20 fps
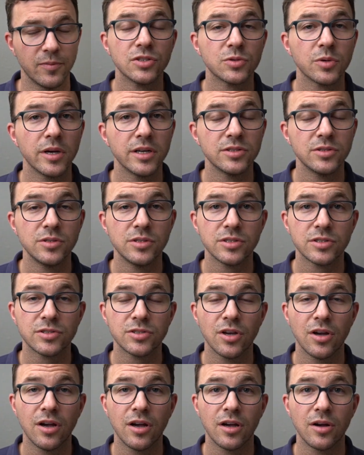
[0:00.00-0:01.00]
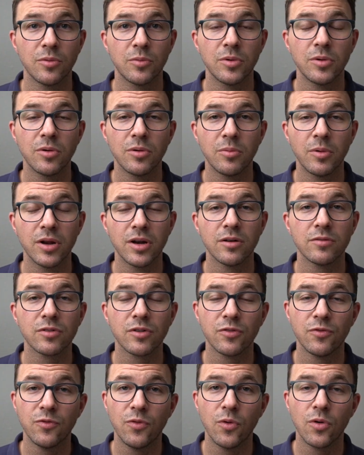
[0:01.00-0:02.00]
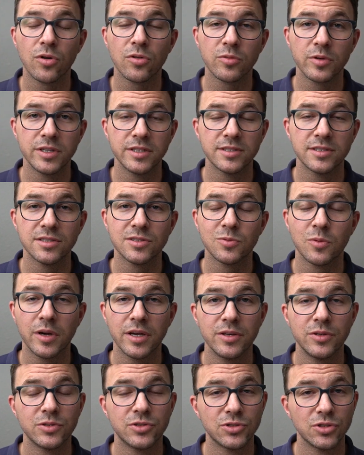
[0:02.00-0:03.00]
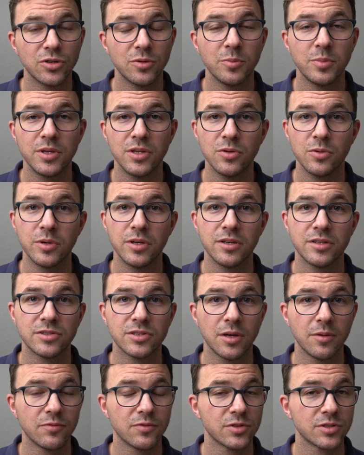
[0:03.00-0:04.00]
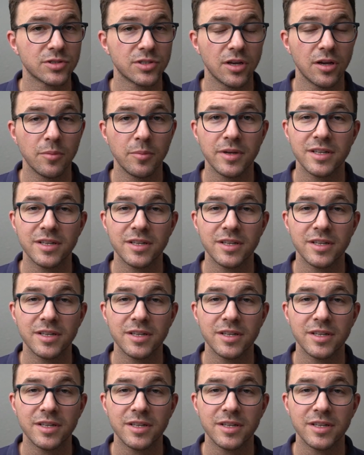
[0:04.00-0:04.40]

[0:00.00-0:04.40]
So as you just saw, we went over four reasons why you shouldn't be doing sub for sub.